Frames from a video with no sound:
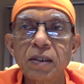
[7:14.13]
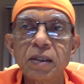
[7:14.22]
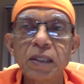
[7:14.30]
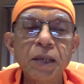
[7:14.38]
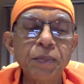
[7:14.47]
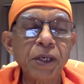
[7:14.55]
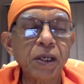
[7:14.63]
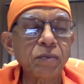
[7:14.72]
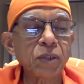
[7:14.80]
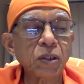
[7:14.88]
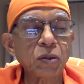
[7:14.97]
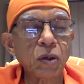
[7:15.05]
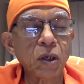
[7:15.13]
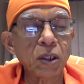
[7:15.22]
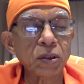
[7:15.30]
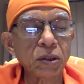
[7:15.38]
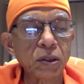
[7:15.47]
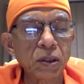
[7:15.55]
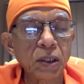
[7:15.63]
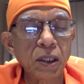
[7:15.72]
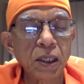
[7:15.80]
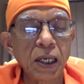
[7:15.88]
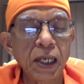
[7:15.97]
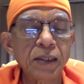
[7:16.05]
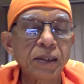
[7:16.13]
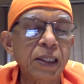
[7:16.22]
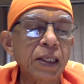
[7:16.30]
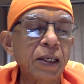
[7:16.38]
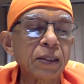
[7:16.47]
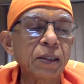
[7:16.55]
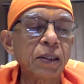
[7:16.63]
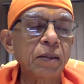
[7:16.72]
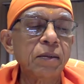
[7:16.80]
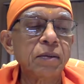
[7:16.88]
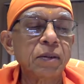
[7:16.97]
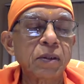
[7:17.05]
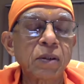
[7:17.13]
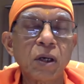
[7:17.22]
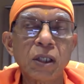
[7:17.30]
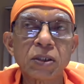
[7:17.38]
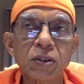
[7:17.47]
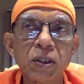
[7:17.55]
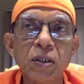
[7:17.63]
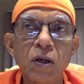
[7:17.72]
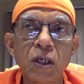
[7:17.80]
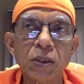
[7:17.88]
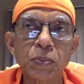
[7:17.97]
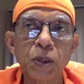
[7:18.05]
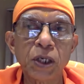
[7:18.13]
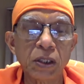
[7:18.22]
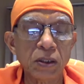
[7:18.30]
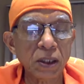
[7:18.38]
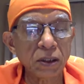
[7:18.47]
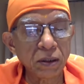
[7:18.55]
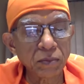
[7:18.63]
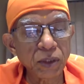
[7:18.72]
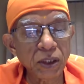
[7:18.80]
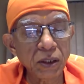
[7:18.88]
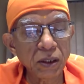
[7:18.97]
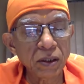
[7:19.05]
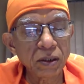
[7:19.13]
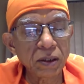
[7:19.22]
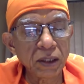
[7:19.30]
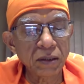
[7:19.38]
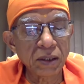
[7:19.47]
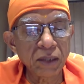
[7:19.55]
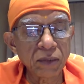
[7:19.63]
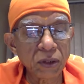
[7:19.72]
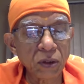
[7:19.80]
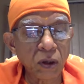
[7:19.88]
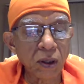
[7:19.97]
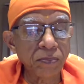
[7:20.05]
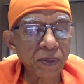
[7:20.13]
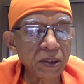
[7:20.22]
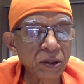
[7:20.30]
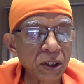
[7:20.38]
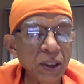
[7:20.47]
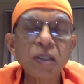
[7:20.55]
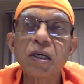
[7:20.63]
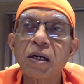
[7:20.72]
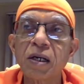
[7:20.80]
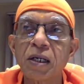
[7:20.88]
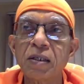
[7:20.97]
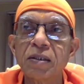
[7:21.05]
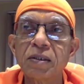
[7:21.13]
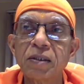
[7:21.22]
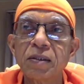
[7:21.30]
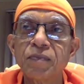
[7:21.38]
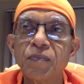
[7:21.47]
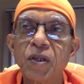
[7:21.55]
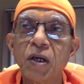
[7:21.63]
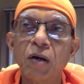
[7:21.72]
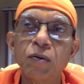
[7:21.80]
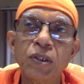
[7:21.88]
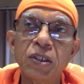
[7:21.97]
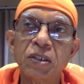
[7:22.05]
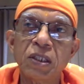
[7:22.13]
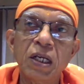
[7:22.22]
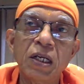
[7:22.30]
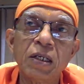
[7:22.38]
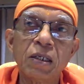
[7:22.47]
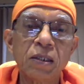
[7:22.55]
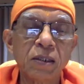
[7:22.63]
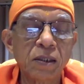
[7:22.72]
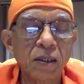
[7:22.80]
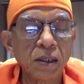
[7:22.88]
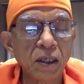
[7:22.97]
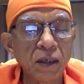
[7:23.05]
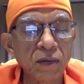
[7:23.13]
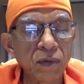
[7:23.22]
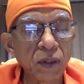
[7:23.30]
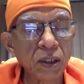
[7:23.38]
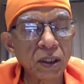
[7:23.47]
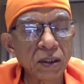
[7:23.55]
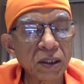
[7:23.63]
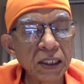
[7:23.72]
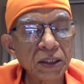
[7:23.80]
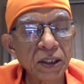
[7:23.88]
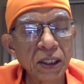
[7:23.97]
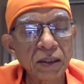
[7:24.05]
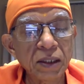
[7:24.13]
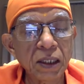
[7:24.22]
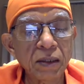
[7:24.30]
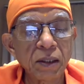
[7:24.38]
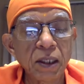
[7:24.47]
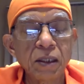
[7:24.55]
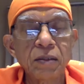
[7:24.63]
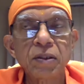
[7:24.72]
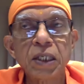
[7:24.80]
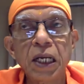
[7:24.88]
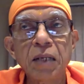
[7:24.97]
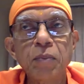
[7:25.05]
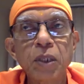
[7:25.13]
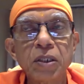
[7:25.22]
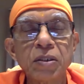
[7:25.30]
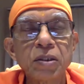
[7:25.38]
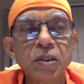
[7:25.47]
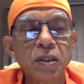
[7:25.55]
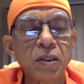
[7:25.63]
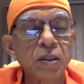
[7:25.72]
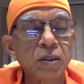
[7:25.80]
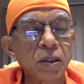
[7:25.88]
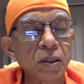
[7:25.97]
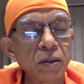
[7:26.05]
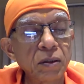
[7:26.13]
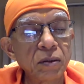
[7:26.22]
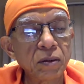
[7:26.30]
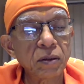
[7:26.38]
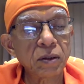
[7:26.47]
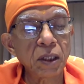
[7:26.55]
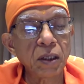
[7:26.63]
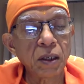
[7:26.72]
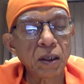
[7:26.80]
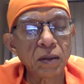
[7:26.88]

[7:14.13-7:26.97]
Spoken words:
they become the gross, and they are the cause of the gross body. There's something in Sanskrit called panchikarana, how it is really converted. They say that the elements, the